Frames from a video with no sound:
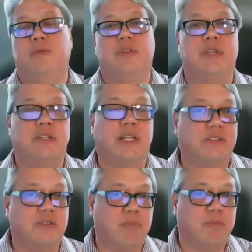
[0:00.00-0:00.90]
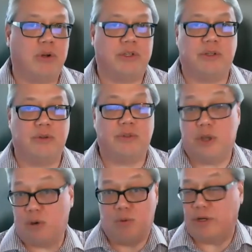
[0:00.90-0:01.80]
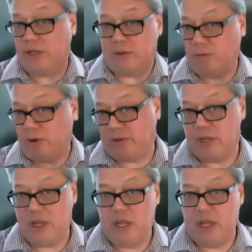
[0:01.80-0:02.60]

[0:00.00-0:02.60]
We think that it's important to do so, working with